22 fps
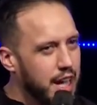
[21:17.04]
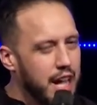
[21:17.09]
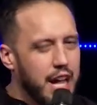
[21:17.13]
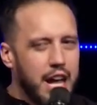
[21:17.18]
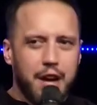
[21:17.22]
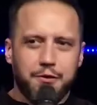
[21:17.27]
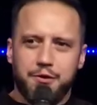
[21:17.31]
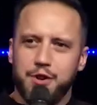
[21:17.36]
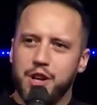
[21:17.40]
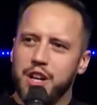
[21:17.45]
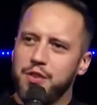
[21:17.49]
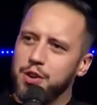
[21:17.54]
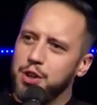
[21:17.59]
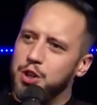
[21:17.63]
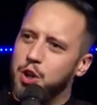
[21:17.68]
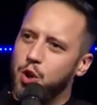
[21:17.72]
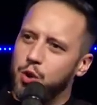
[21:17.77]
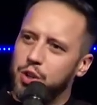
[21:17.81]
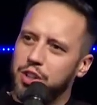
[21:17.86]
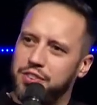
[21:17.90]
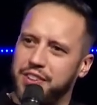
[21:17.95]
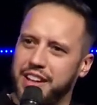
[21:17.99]
Have you ever
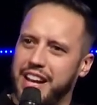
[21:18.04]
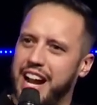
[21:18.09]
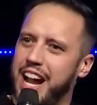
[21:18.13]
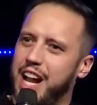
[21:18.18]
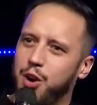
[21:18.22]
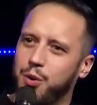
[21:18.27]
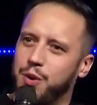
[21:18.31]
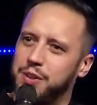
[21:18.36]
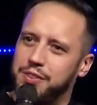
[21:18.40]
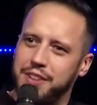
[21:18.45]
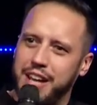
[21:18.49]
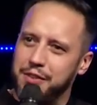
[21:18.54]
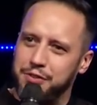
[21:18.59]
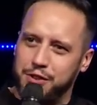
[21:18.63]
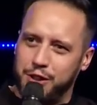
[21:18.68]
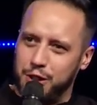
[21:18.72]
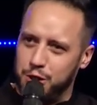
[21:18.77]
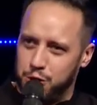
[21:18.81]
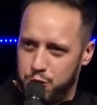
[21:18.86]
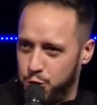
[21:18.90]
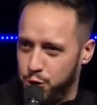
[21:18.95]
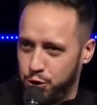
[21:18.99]
noticed that I always have to
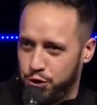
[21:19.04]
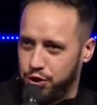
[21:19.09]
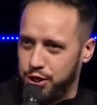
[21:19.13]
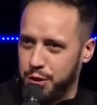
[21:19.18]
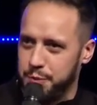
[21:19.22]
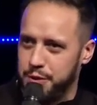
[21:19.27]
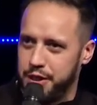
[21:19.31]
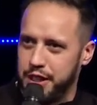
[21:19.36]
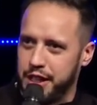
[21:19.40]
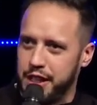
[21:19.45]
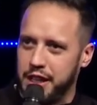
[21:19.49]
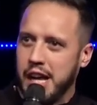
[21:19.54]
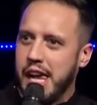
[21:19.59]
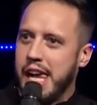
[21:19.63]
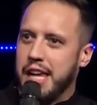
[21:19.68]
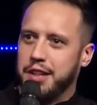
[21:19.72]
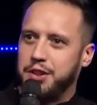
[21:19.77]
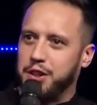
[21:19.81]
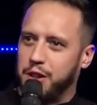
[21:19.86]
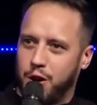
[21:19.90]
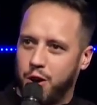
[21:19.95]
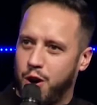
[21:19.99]
do something
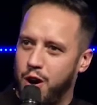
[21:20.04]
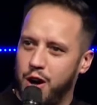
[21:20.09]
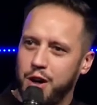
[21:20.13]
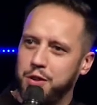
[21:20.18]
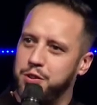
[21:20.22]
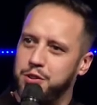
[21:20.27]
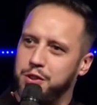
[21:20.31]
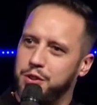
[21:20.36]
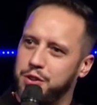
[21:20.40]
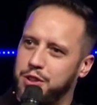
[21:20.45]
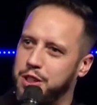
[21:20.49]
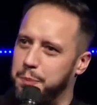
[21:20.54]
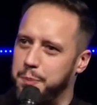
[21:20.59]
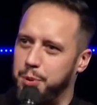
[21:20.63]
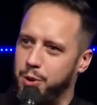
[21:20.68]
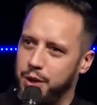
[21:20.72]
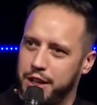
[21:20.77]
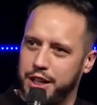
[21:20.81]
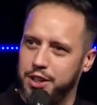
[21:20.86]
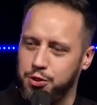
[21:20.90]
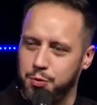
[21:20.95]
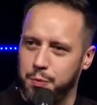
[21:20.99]
to cause you to
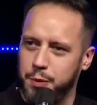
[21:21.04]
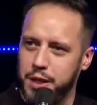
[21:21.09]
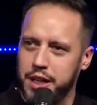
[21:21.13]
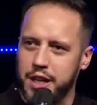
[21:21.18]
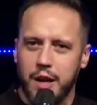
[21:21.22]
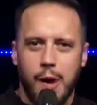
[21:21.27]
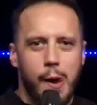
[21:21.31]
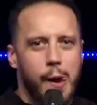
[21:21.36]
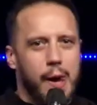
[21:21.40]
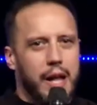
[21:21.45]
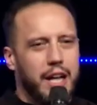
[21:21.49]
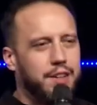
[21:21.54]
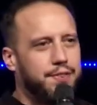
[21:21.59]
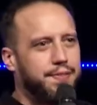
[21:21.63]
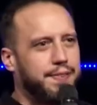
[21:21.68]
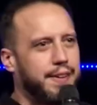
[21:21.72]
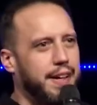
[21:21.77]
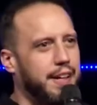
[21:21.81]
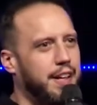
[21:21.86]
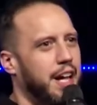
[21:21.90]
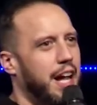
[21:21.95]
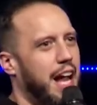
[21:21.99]
praise me? He
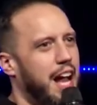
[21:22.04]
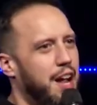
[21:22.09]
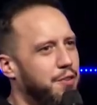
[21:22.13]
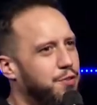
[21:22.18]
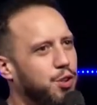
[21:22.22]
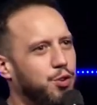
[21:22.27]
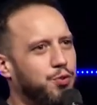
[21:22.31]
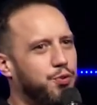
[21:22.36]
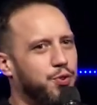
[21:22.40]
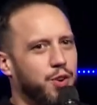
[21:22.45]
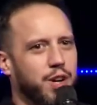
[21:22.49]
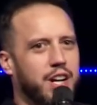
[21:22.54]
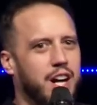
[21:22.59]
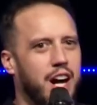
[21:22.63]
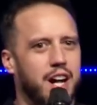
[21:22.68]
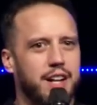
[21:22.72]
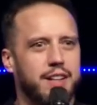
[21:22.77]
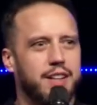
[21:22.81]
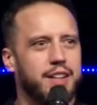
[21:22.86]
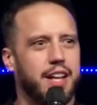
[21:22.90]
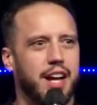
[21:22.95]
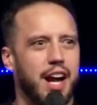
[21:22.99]
said, have you
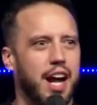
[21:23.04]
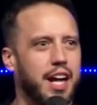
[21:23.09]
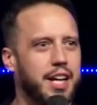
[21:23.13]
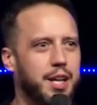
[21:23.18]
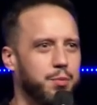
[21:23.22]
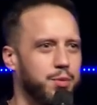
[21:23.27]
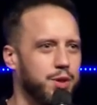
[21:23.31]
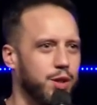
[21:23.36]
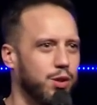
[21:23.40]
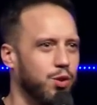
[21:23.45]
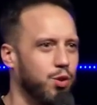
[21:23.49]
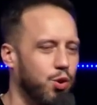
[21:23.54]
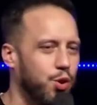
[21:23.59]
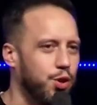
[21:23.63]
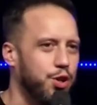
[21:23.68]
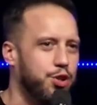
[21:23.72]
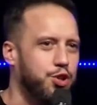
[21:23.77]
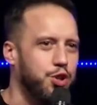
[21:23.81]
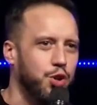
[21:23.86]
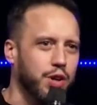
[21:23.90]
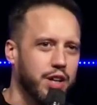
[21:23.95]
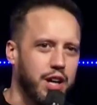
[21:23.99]
forgotten that I am the
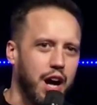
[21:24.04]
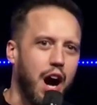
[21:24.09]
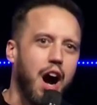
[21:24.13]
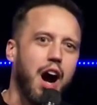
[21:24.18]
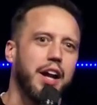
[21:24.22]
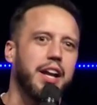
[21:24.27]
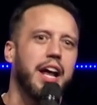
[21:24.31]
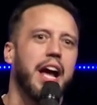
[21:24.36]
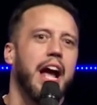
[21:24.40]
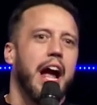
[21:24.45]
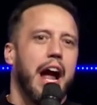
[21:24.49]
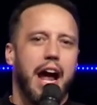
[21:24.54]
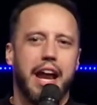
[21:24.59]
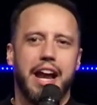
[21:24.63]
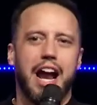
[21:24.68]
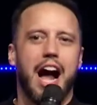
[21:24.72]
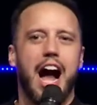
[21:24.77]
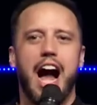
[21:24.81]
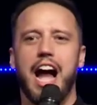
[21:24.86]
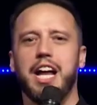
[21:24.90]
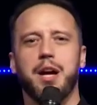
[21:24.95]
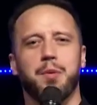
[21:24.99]
Lord your God and
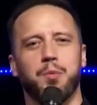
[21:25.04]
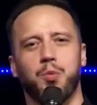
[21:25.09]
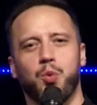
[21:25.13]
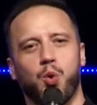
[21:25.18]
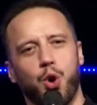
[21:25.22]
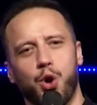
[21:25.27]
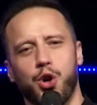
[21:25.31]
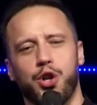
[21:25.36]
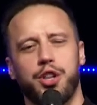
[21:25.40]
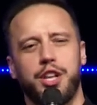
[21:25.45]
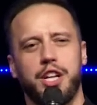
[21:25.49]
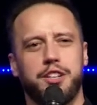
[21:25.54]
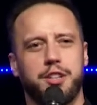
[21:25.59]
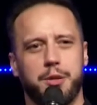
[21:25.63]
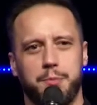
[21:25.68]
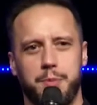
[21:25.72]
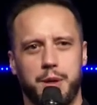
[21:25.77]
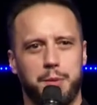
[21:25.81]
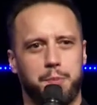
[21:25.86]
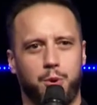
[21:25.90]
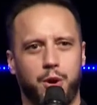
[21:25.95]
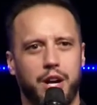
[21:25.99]
I am worthy to
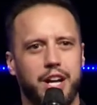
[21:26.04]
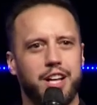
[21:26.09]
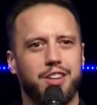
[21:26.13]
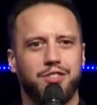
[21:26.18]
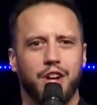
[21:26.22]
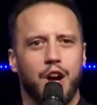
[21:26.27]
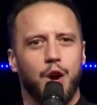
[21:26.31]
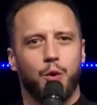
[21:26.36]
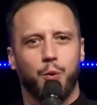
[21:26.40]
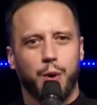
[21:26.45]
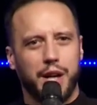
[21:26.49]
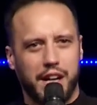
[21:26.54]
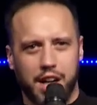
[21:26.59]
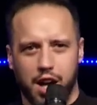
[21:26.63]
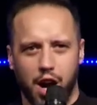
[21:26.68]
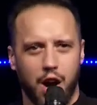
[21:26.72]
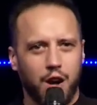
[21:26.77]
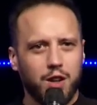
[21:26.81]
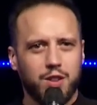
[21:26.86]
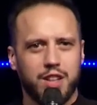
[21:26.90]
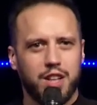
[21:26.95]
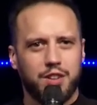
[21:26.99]
be praised
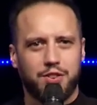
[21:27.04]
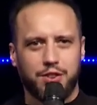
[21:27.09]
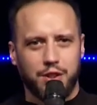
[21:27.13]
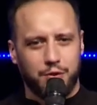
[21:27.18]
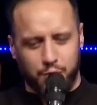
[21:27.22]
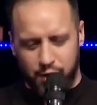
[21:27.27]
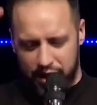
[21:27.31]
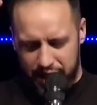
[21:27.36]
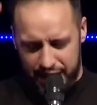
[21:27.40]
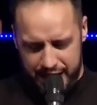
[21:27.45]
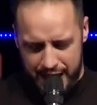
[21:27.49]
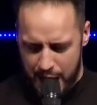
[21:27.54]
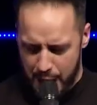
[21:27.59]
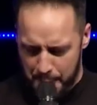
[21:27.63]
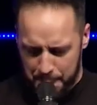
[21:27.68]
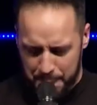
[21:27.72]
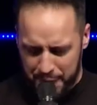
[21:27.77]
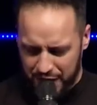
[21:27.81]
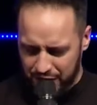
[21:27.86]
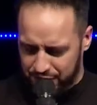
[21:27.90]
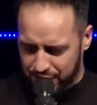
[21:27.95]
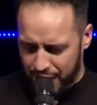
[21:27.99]
regardless of what
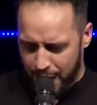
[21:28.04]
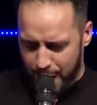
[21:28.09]
happens